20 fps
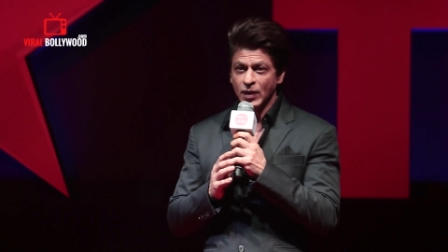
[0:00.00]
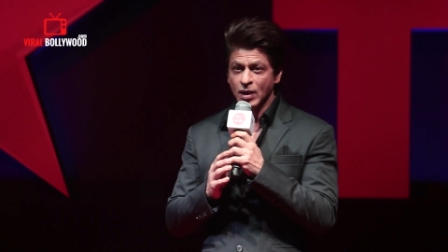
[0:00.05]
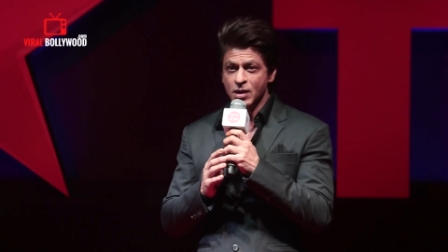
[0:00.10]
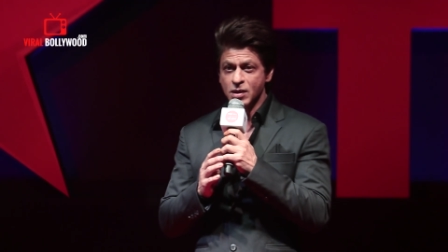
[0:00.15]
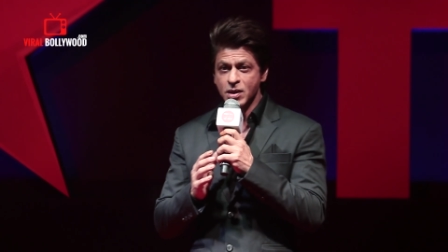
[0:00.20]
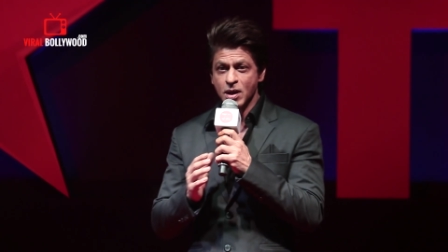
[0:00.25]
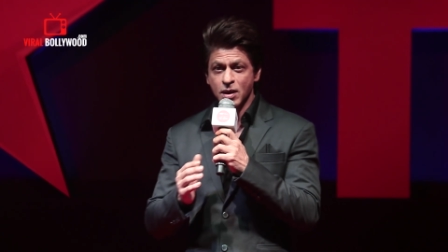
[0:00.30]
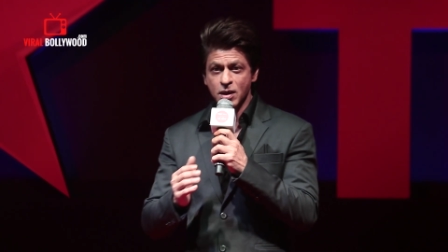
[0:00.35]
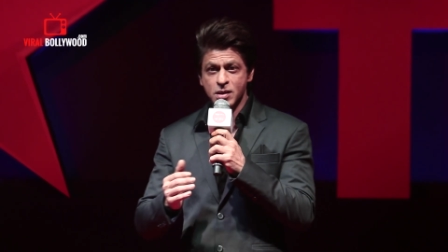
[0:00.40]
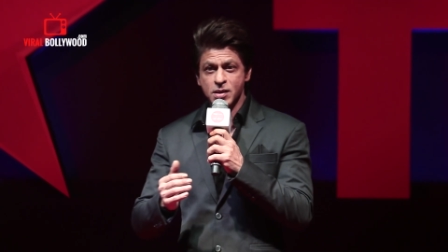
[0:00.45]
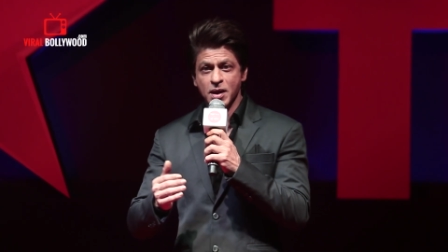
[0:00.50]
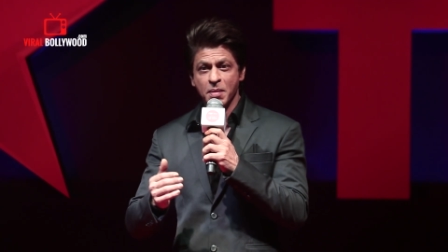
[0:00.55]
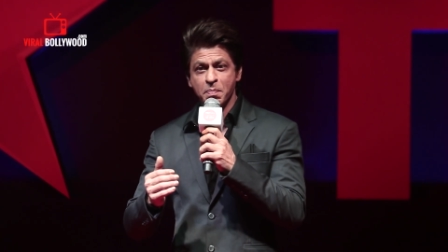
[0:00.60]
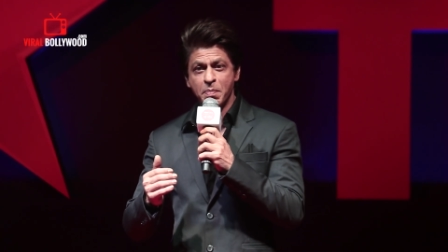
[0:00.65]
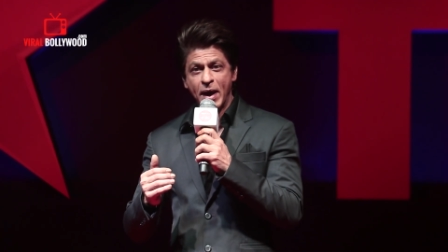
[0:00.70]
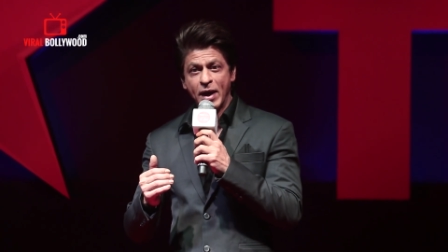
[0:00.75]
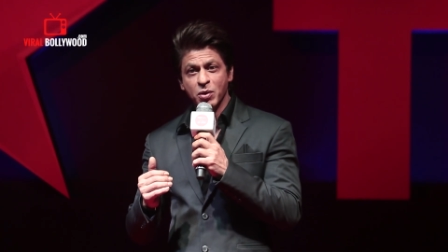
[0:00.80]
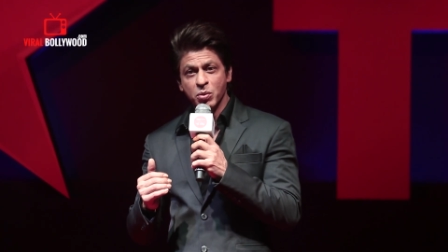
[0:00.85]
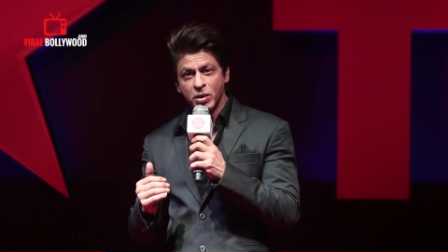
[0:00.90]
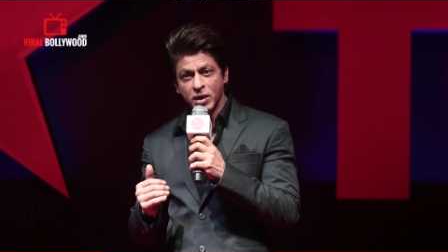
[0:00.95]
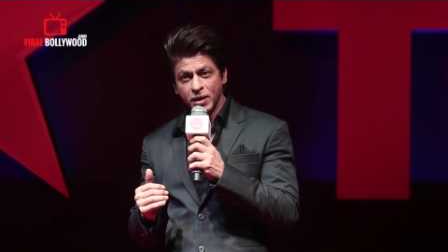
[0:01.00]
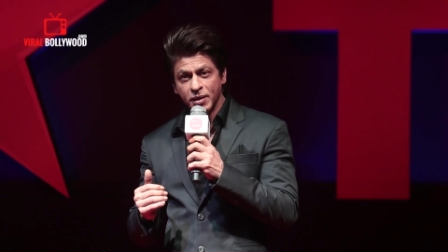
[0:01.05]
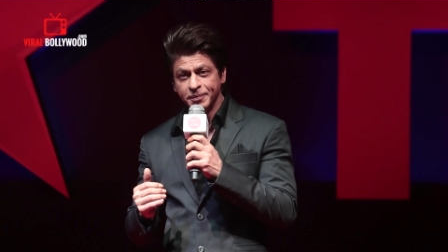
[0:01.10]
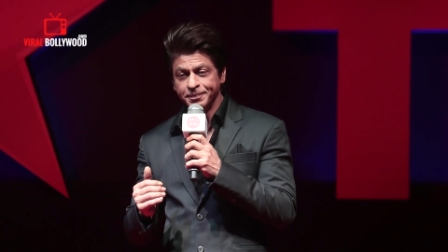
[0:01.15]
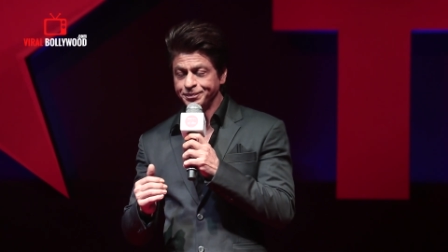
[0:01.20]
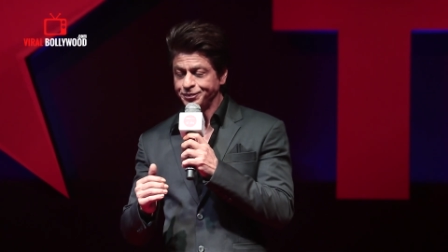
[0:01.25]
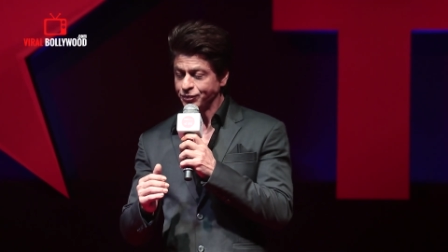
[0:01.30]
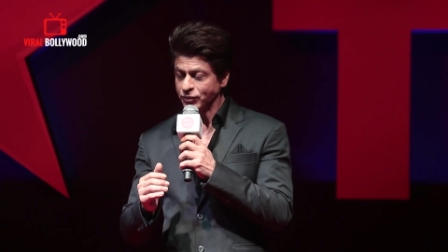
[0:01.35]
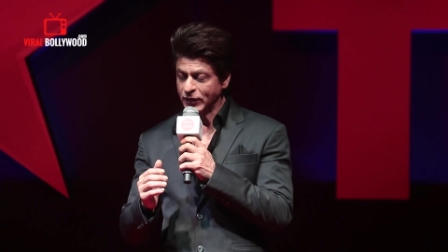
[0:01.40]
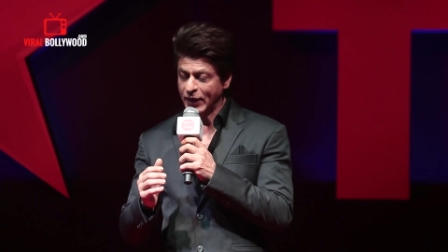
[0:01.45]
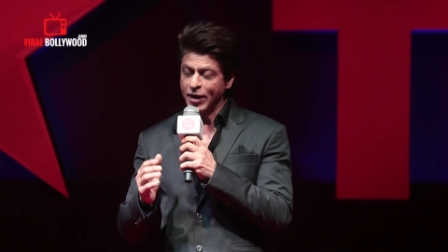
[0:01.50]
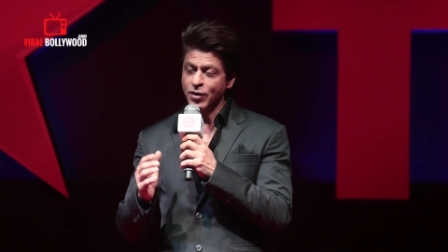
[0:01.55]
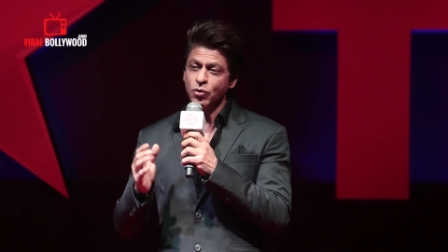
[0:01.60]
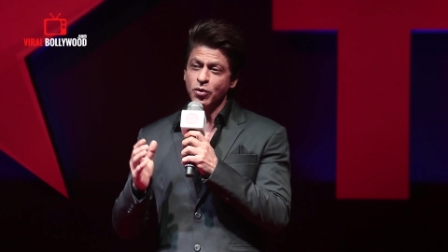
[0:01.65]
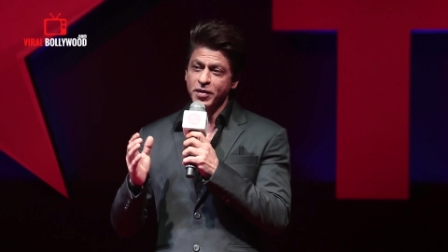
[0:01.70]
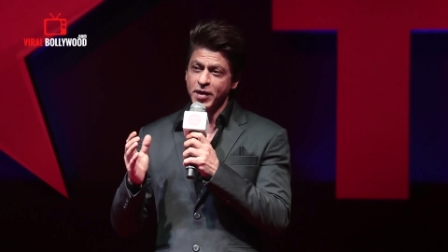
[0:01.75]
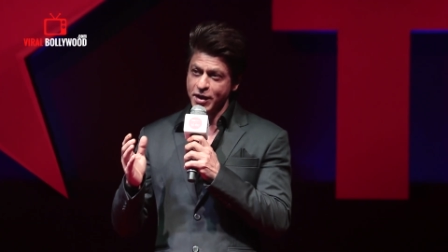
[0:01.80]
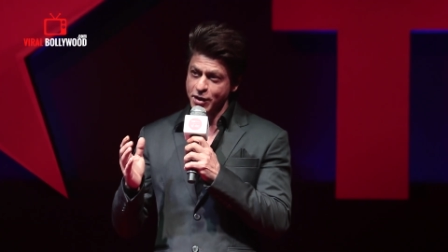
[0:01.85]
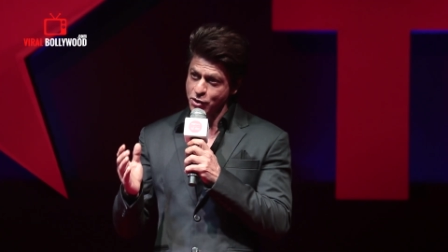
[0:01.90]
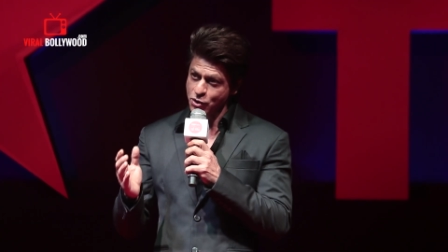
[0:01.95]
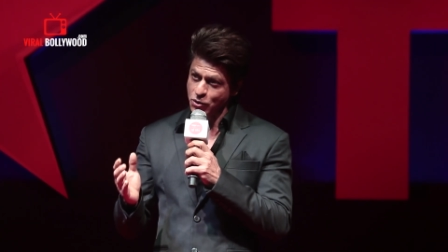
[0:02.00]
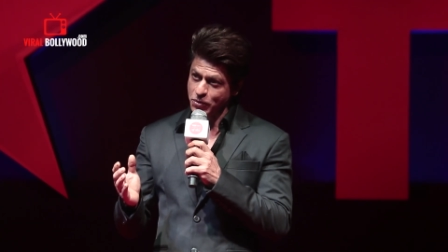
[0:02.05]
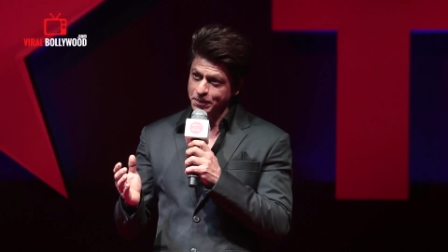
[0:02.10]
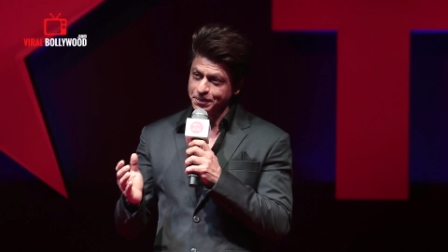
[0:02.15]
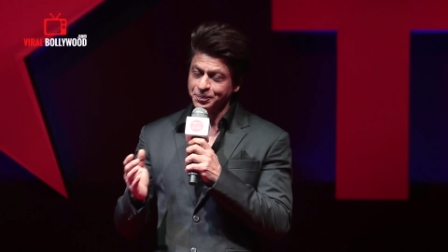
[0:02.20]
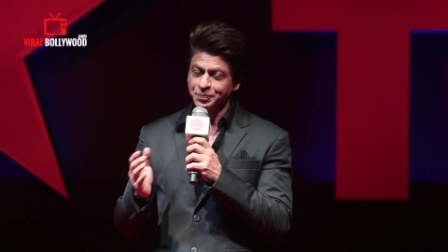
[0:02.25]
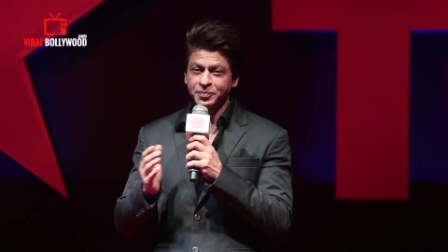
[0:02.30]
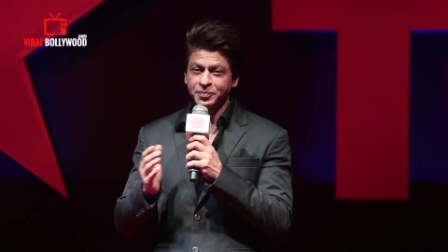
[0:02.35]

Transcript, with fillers: Is that a step backward? I don't think so.